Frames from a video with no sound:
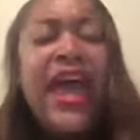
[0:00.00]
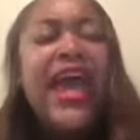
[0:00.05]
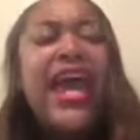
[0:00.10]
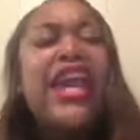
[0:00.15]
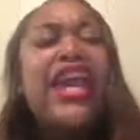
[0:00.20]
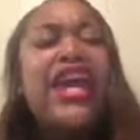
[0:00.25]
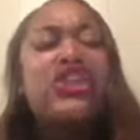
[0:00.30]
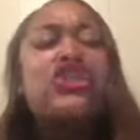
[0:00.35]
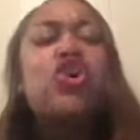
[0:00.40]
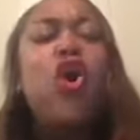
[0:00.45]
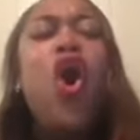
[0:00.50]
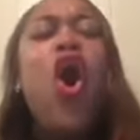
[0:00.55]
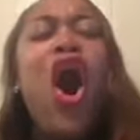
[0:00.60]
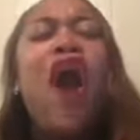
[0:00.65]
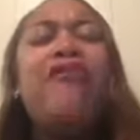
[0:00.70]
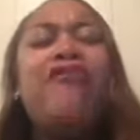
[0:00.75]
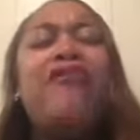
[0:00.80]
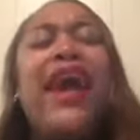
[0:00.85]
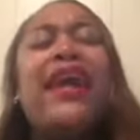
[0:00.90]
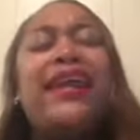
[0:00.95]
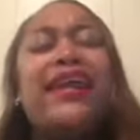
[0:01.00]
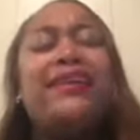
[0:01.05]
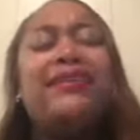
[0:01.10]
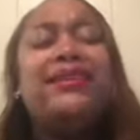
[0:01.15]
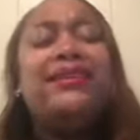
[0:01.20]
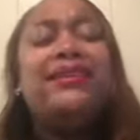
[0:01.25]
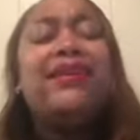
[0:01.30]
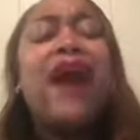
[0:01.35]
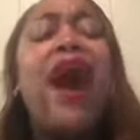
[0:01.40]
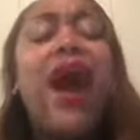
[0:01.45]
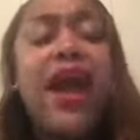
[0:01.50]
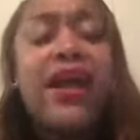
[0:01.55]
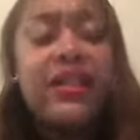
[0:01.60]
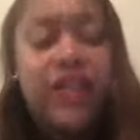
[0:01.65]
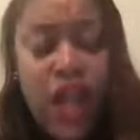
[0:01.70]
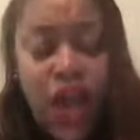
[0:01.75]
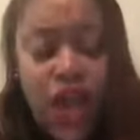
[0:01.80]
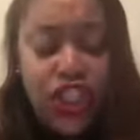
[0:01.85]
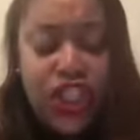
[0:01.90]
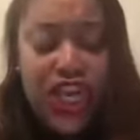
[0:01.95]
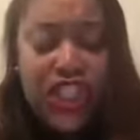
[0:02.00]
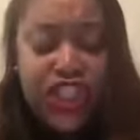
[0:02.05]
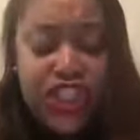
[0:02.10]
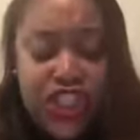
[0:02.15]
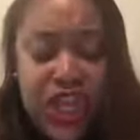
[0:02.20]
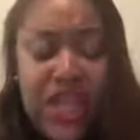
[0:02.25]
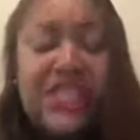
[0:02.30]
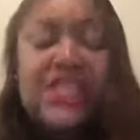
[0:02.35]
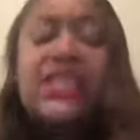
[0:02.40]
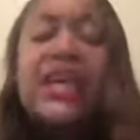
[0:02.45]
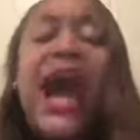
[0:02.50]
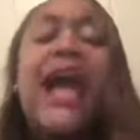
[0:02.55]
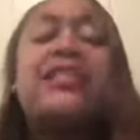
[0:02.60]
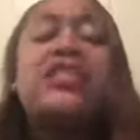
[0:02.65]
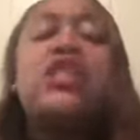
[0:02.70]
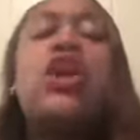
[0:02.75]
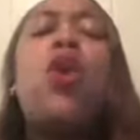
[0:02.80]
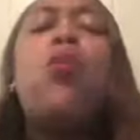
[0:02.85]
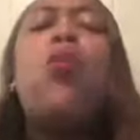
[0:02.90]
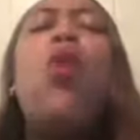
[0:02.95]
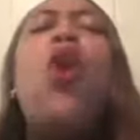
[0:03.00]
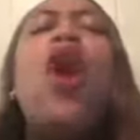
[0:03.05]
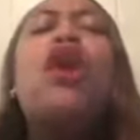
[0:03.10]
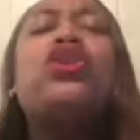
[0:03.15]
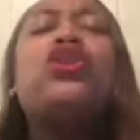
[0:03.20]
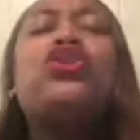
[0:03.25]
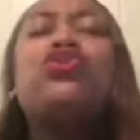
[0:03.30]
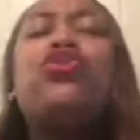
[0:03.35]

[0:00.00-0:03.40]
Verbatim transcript: It is already done done. You just got to walk